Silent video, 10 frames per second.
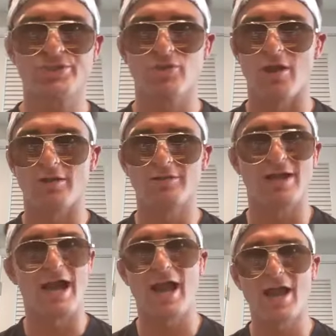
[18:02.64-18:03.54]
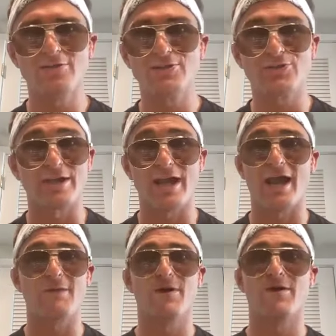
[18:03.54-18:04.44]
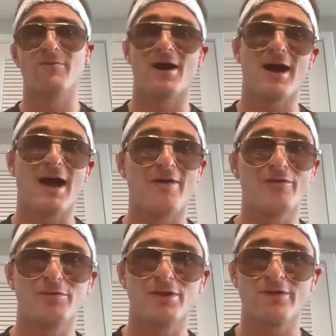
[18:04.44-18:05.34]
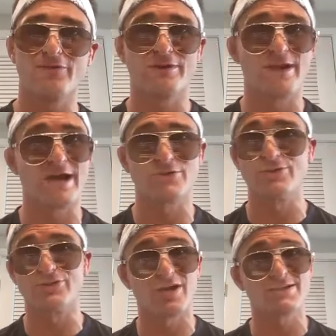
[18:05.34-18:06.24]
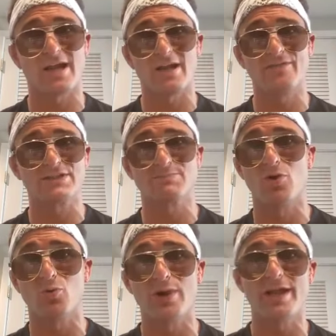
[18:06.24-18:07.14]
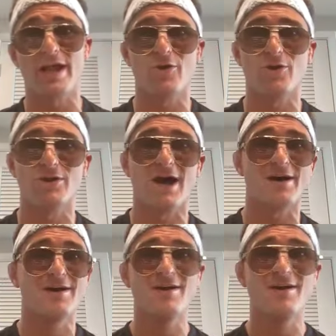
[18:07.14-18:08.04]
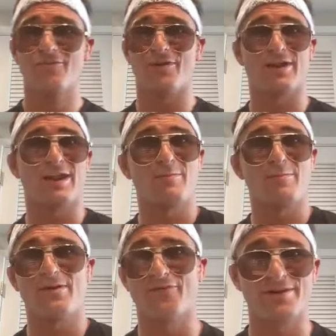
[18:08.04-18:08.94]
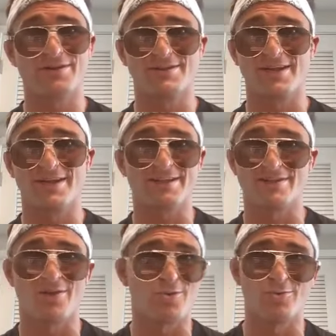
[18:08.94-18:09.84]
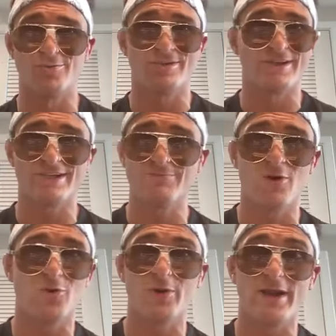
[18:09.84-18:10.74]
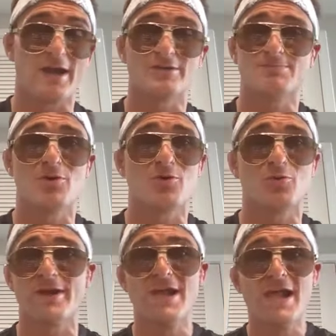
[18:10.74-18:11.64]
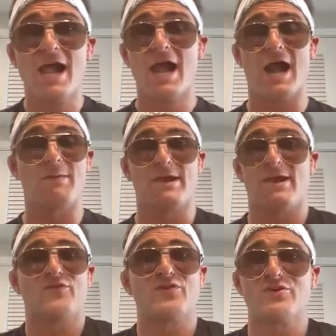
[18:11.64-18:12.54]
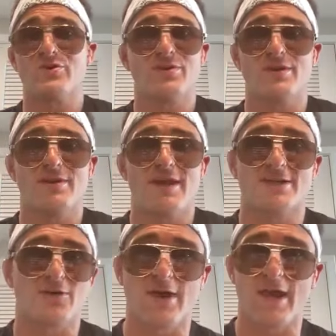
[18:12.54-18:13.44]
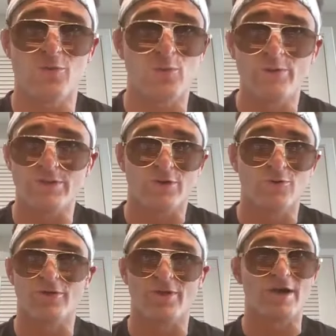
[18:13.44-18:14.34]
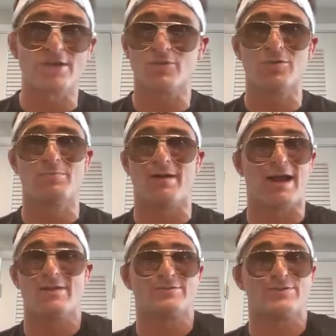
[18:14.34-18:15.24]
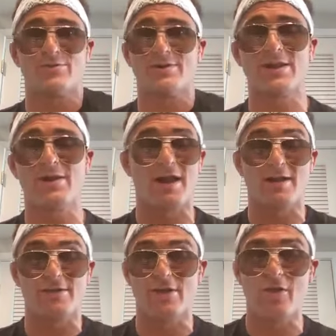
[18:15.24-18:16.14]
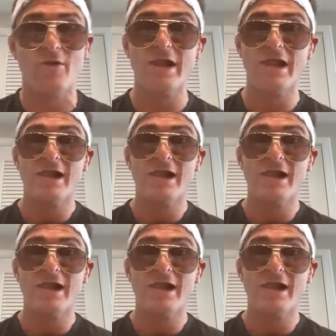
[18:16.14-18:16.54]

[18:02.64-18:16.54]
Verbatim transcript: just drug. I, I only drink. I, am I'm a heavy believer in not doing drugs. I don't even smoke weed. I know a lot of fucking MMA fighters think it's so cool to like smoke weed. I don't smoke weed. Um, if you do, that's okay. Weed was cool in high school, but I don't do it. Any, uh, you know,